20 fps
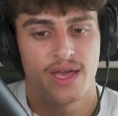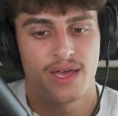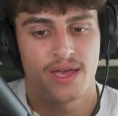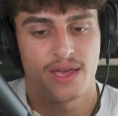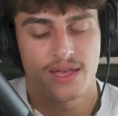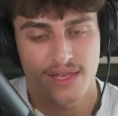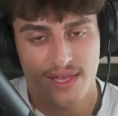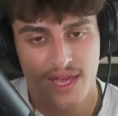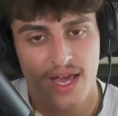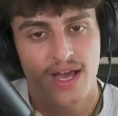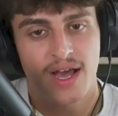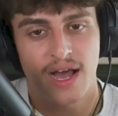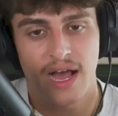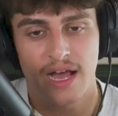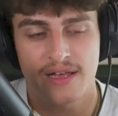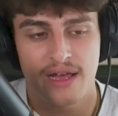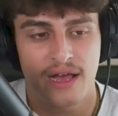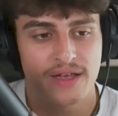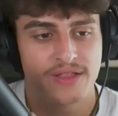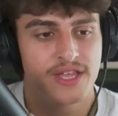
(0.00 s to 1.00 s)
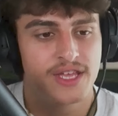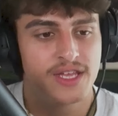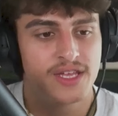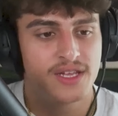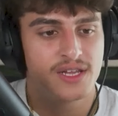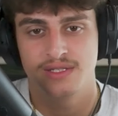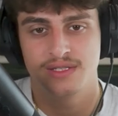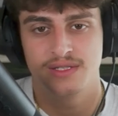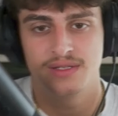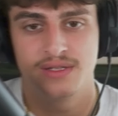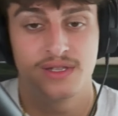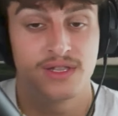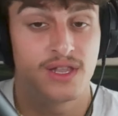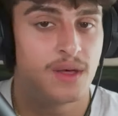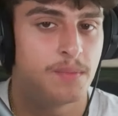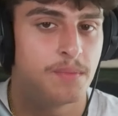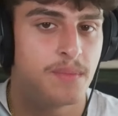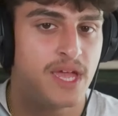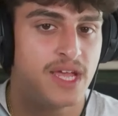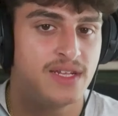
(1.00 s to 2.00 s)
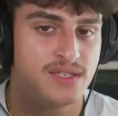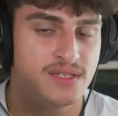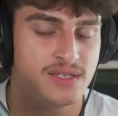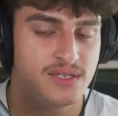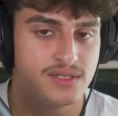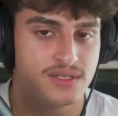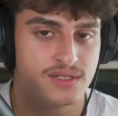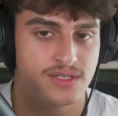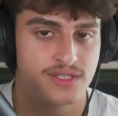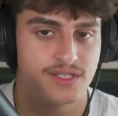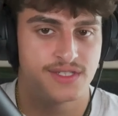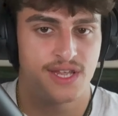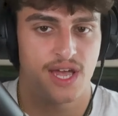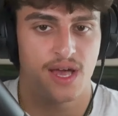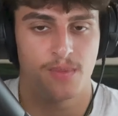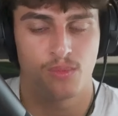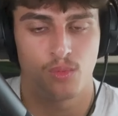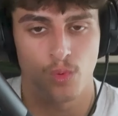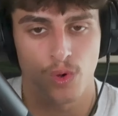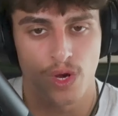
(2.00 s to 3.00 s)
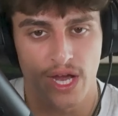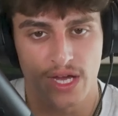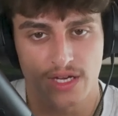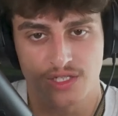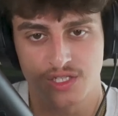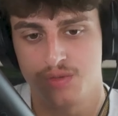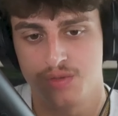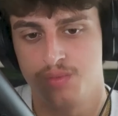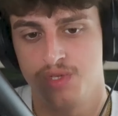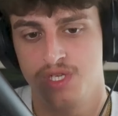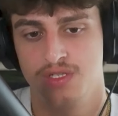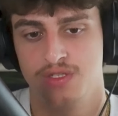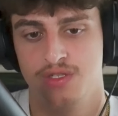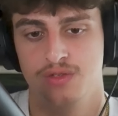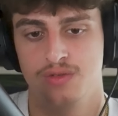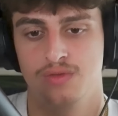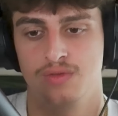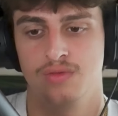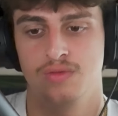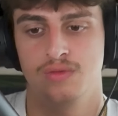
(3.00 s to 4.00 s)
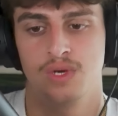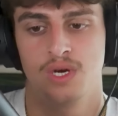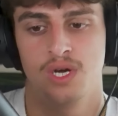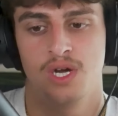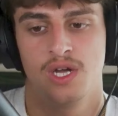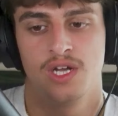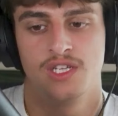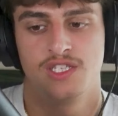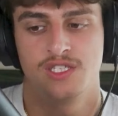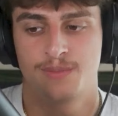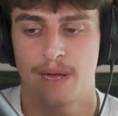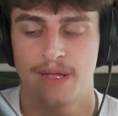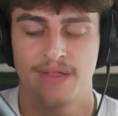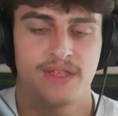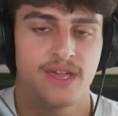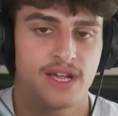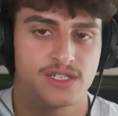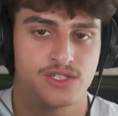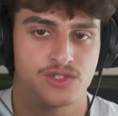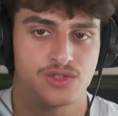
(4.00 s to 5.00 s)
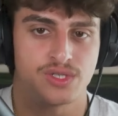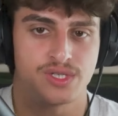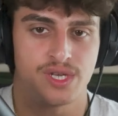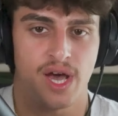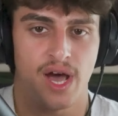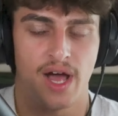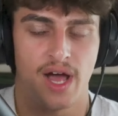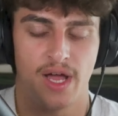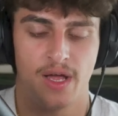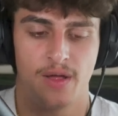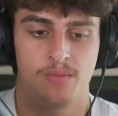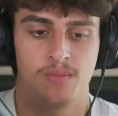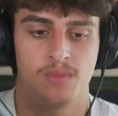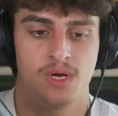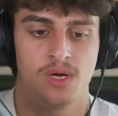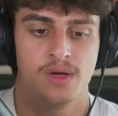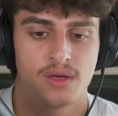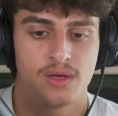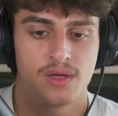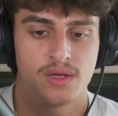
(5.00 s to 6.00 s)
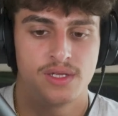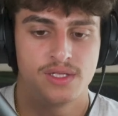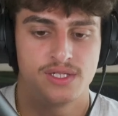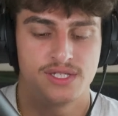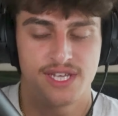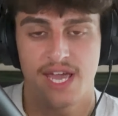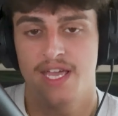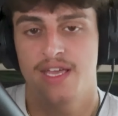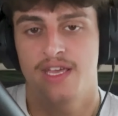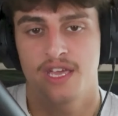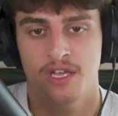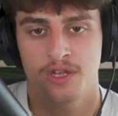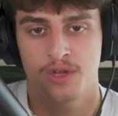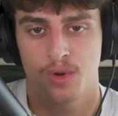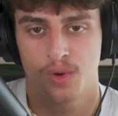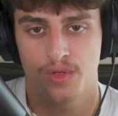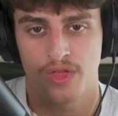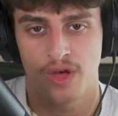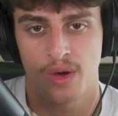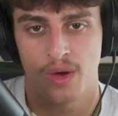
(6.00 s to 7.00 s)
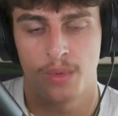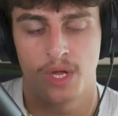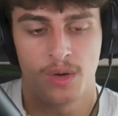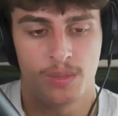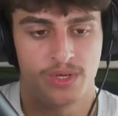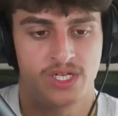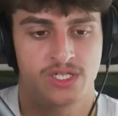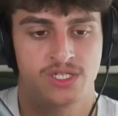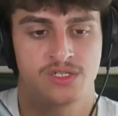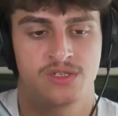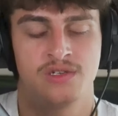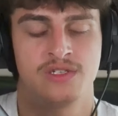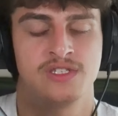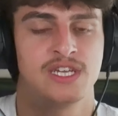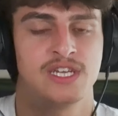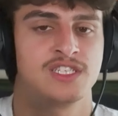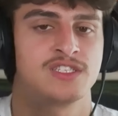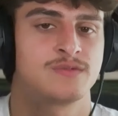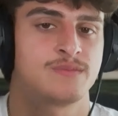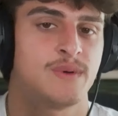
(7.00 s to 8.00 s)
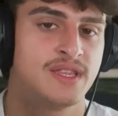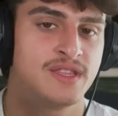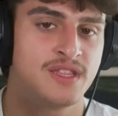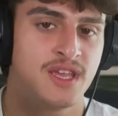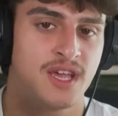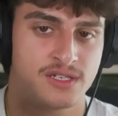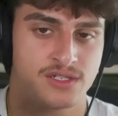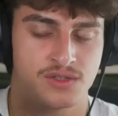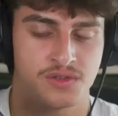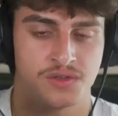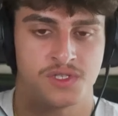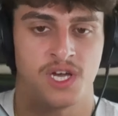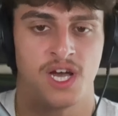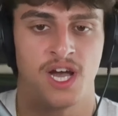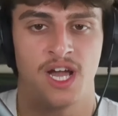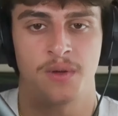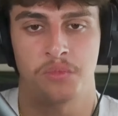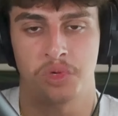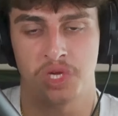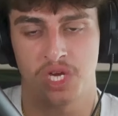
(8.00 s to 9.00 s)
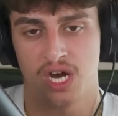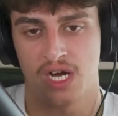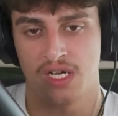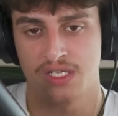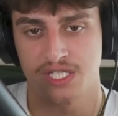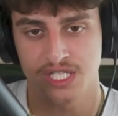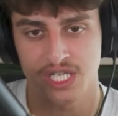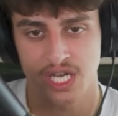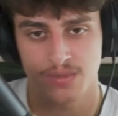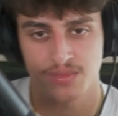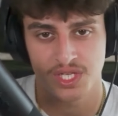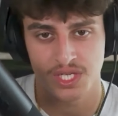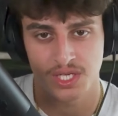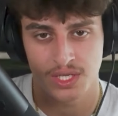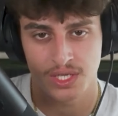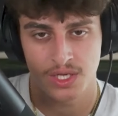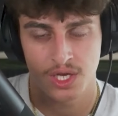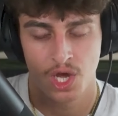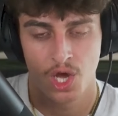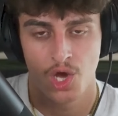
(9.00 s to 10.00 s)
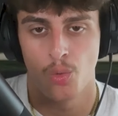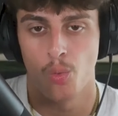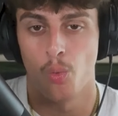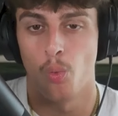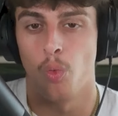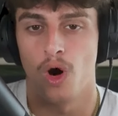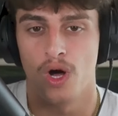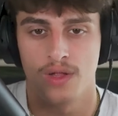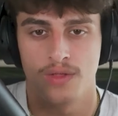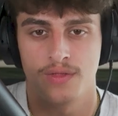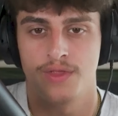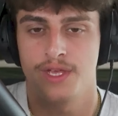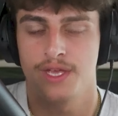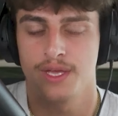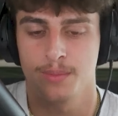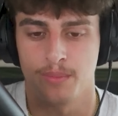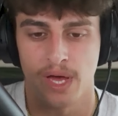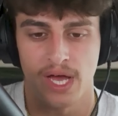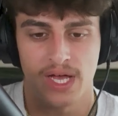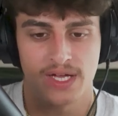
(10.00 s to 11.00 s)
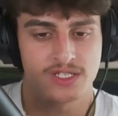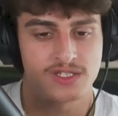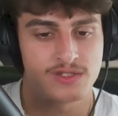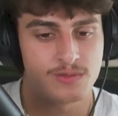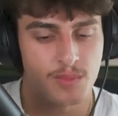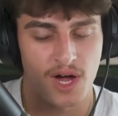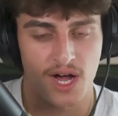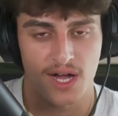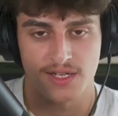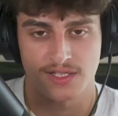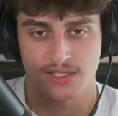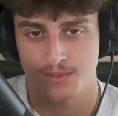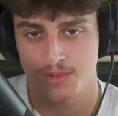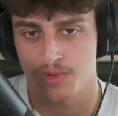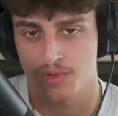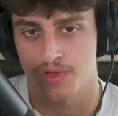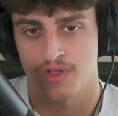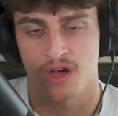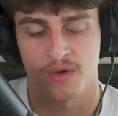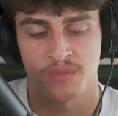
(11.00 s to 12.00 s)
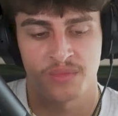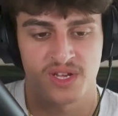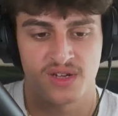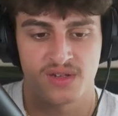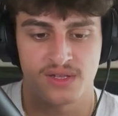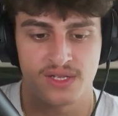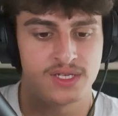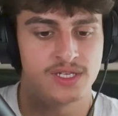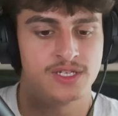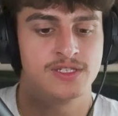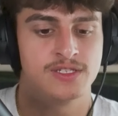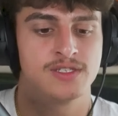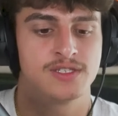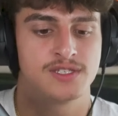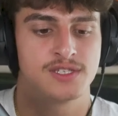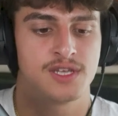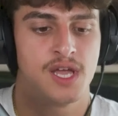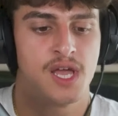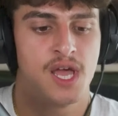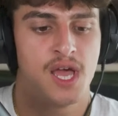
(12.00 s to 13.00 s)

Yeah, I think the main step would actually be to spend the extra time taking your thumbnail pictures and spend the extra time concepting what the best possible thumbnail is.